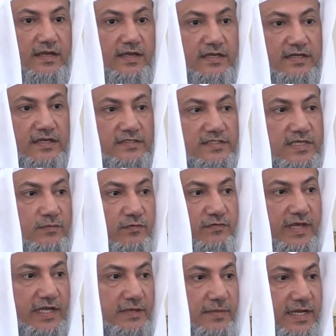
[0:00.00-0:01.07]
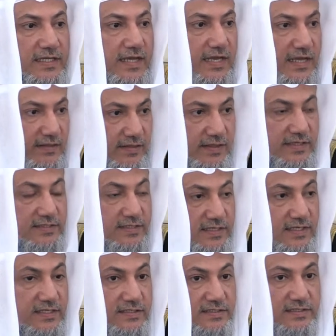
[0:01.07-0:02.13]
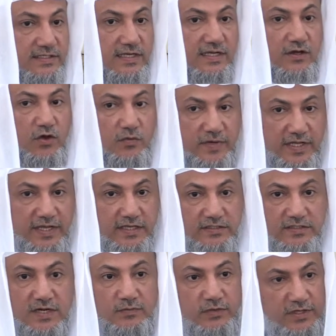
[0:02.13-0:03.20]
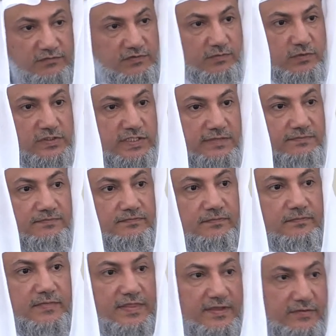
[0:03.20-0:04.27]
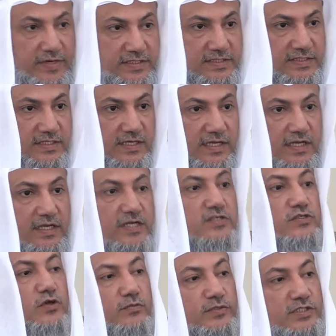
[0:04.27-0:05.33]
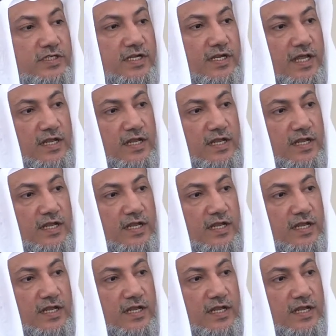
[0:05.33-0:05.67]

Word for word: the, in, in some of the ibadah this is obligatory upon every muslim but the rest is optional.